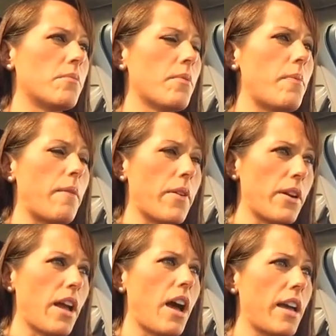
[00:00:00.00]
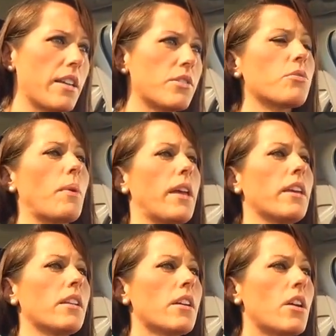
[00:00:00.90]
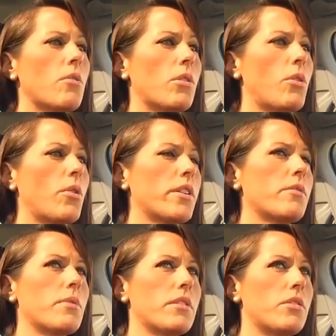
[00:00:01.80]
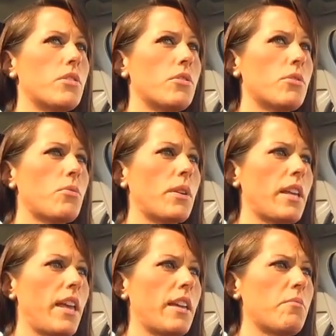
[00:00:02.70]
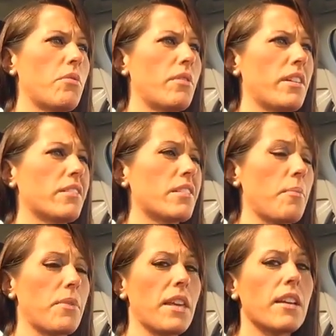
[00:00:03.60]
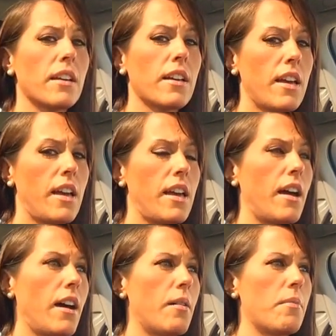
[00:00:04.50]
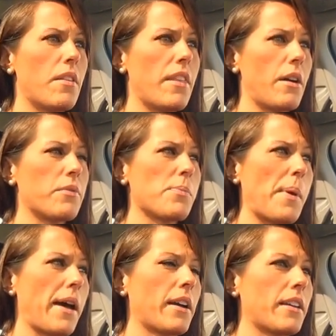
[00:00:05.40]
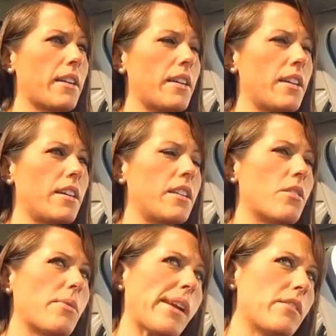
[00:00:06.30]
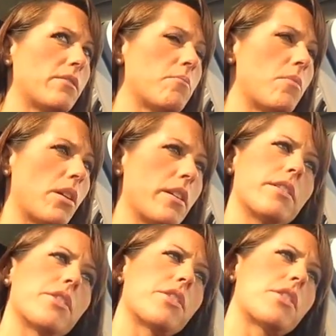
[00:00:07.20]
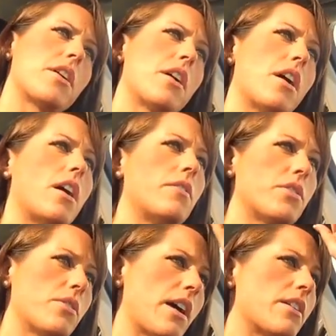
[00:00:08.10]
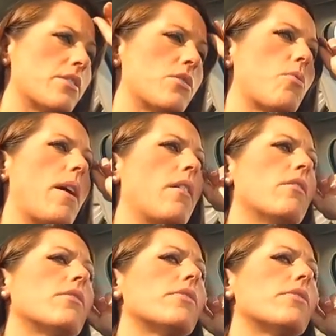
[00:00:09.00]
my very highest weight recorded was 228 point something, and that was back in around March of 2012.